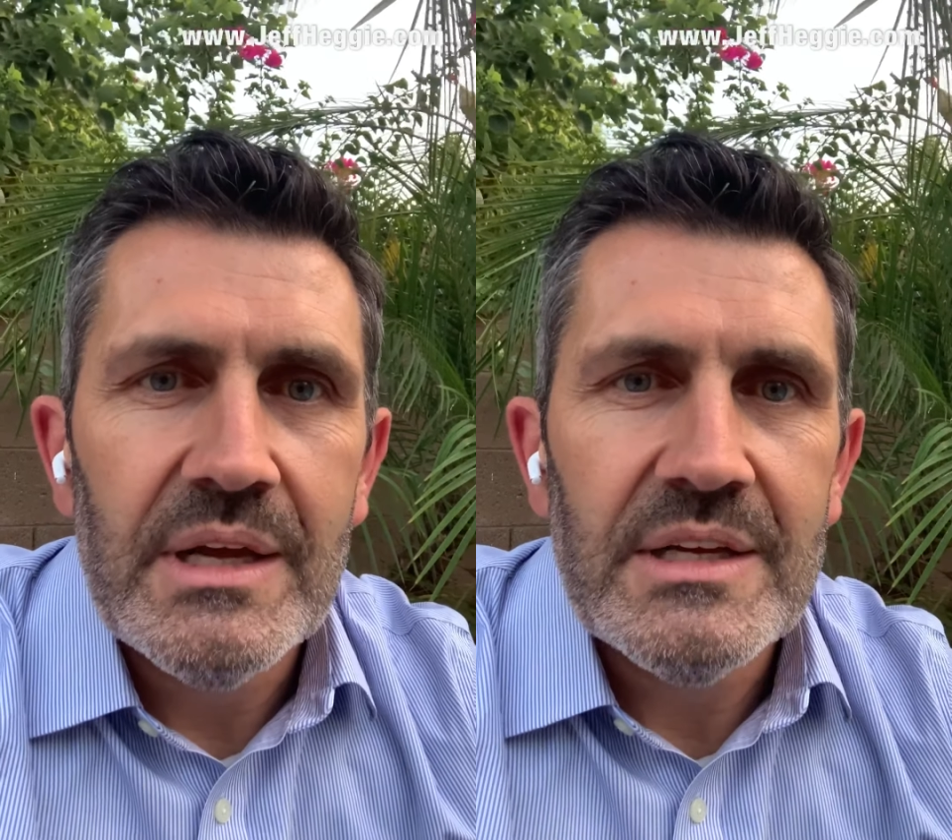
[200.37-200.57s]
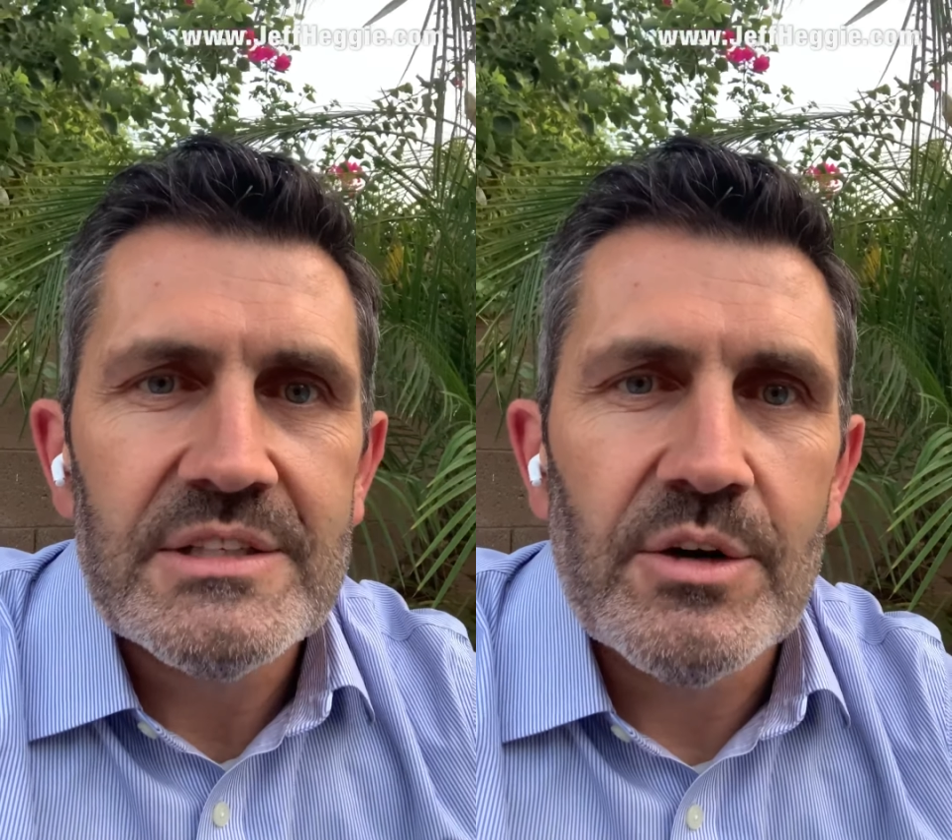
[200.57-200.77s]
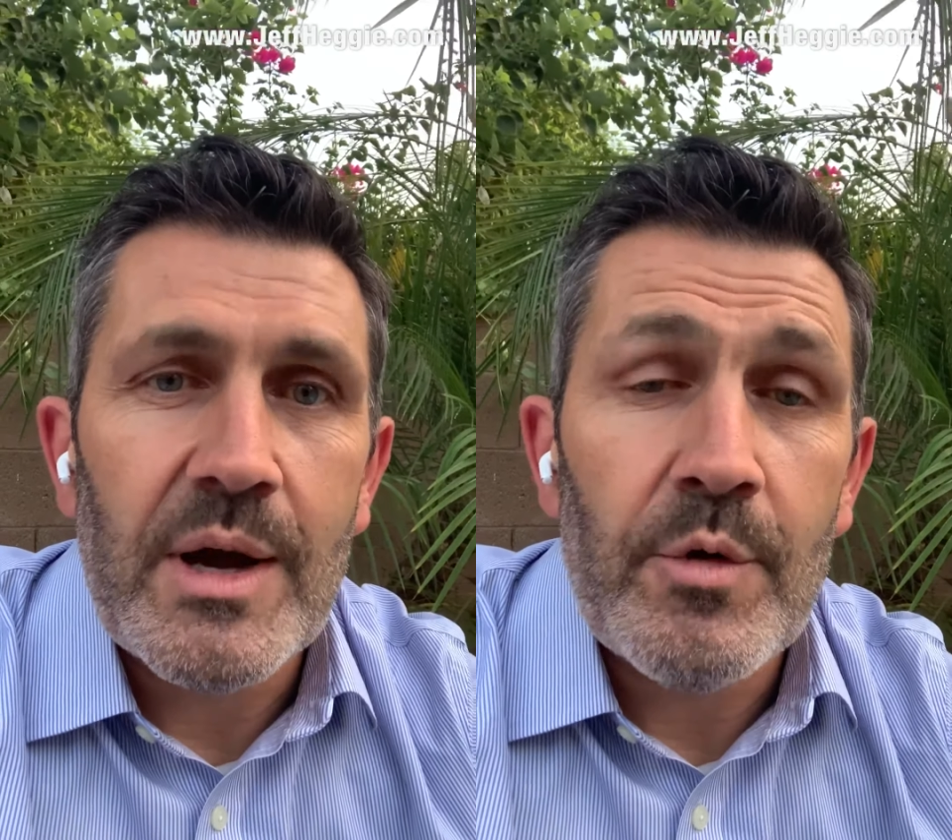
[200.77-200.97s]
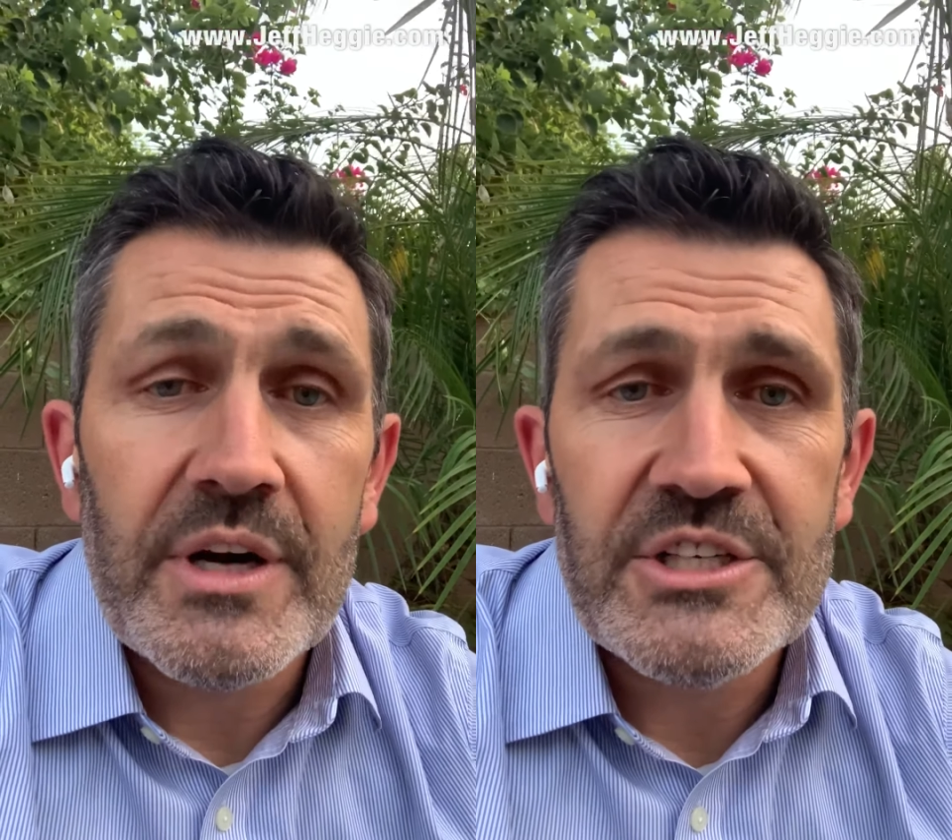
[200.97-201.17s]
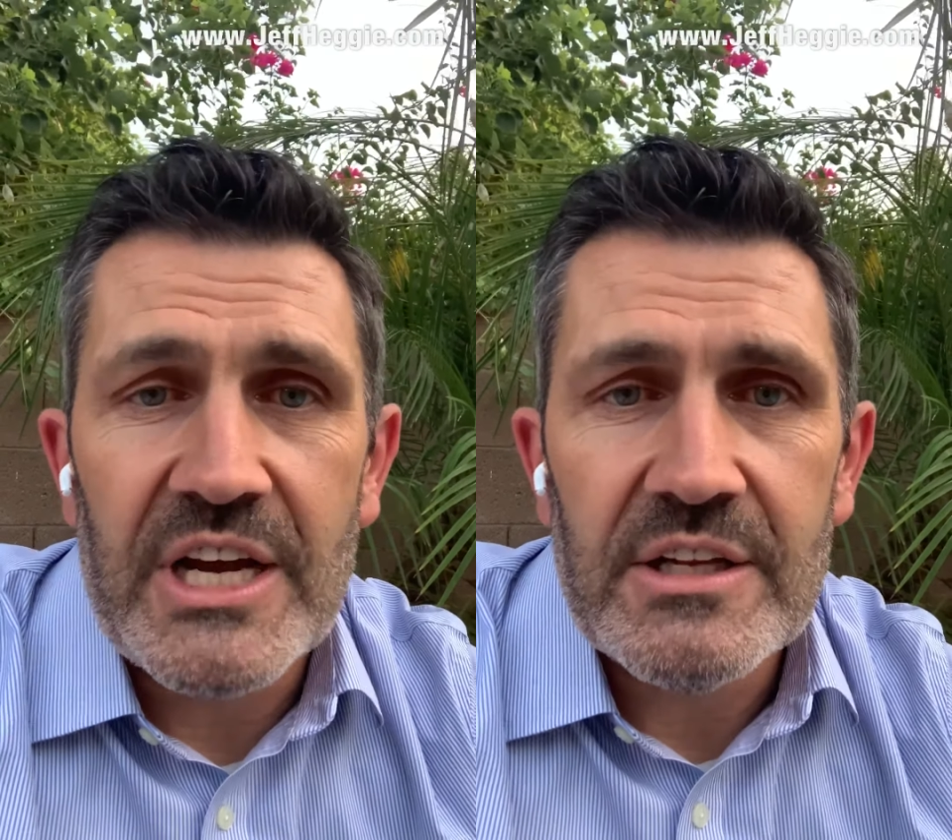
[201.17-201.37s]
So I want
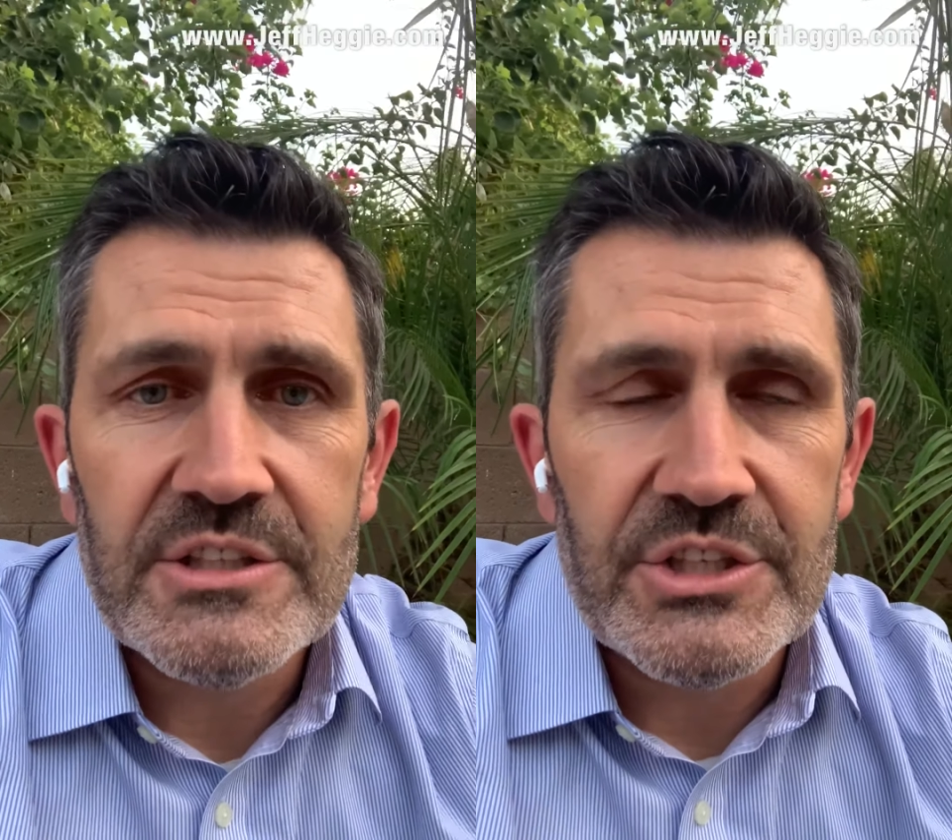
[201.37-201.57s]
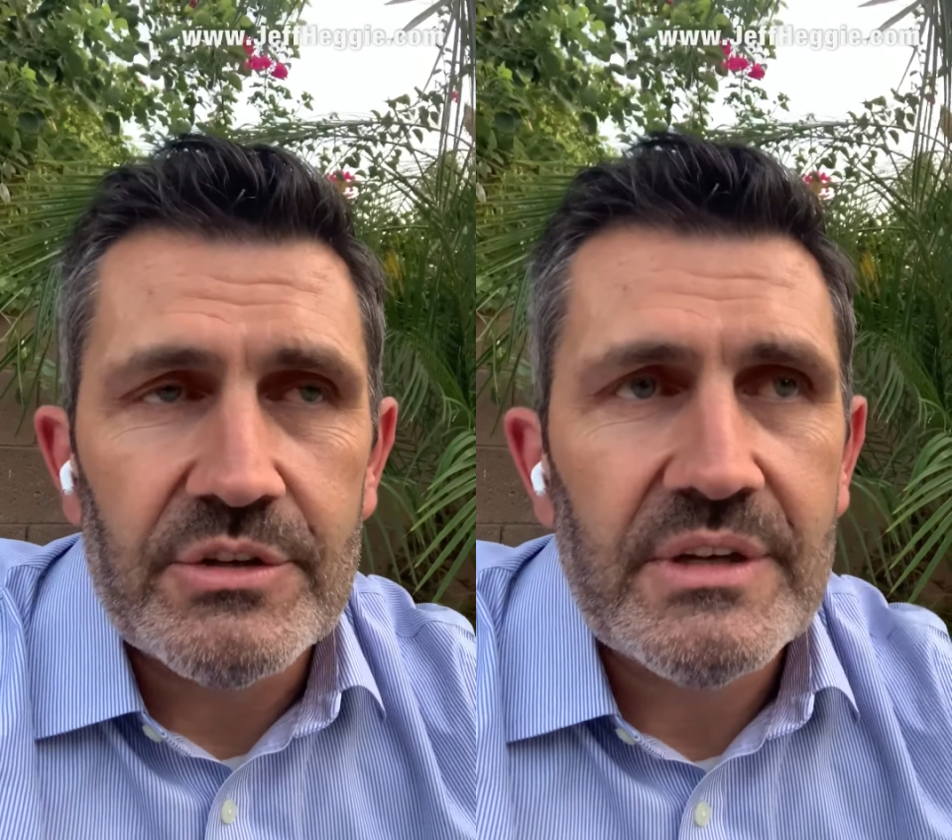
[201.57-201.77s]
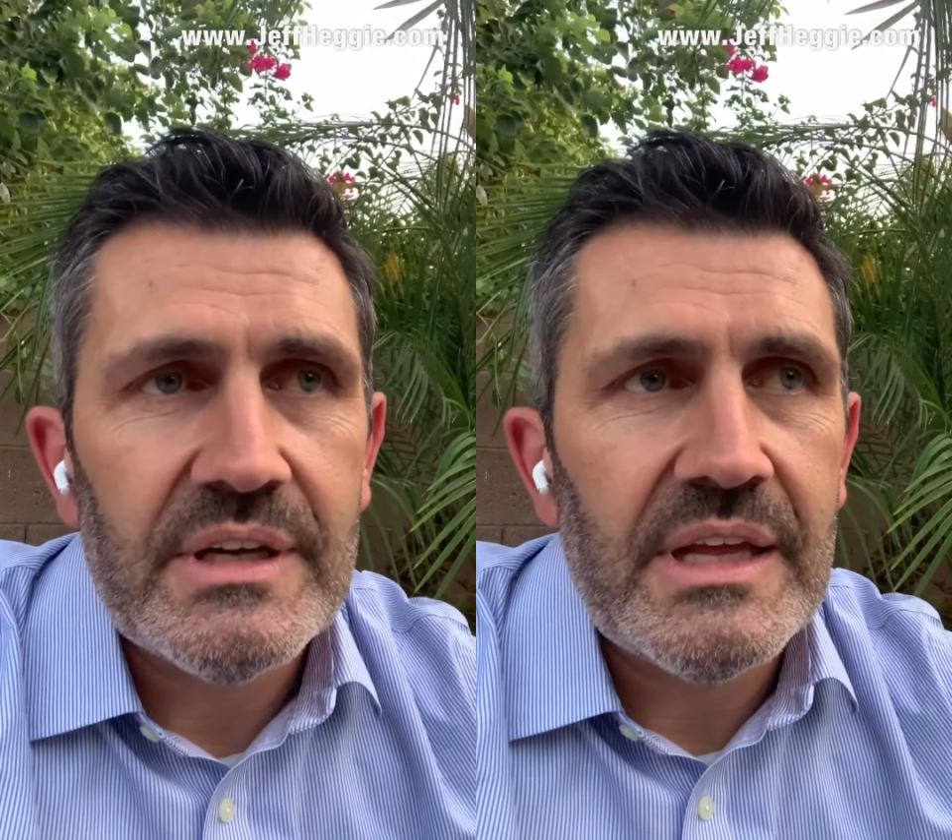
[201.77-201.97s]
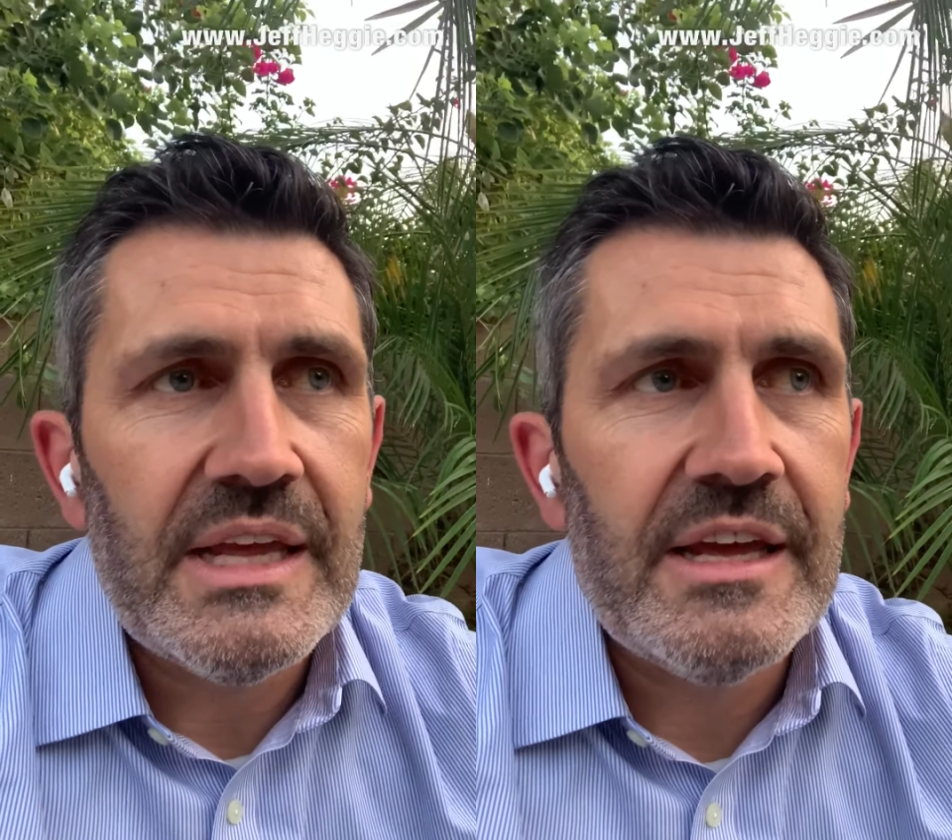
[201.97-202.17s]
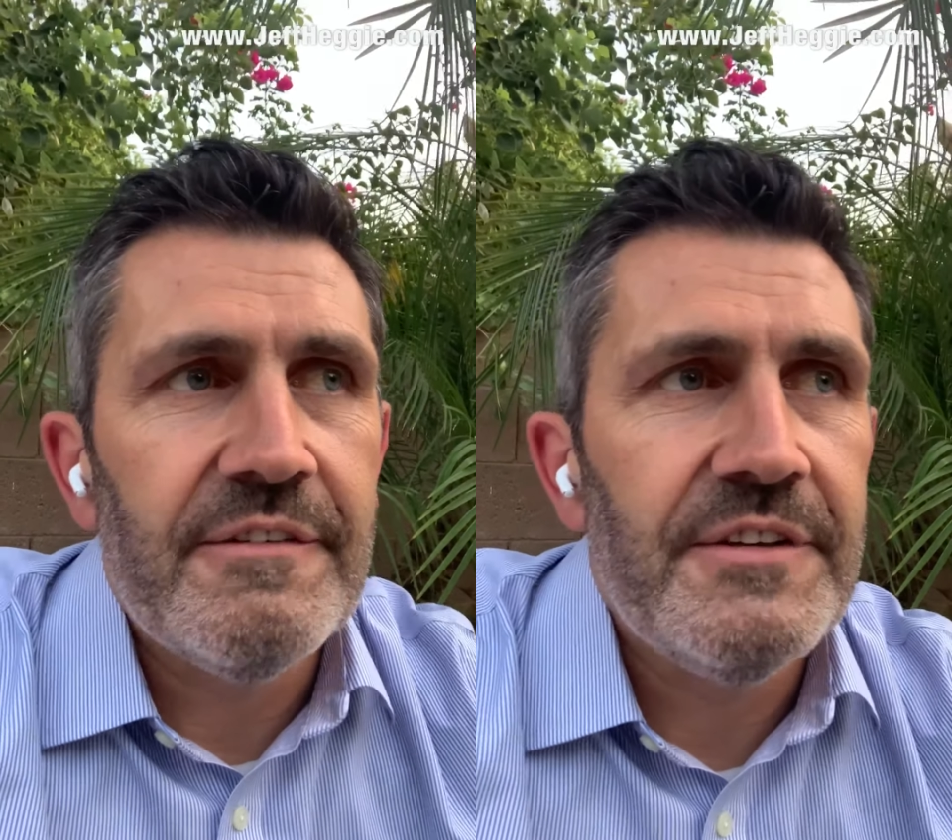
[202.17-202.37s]
to challenge you. If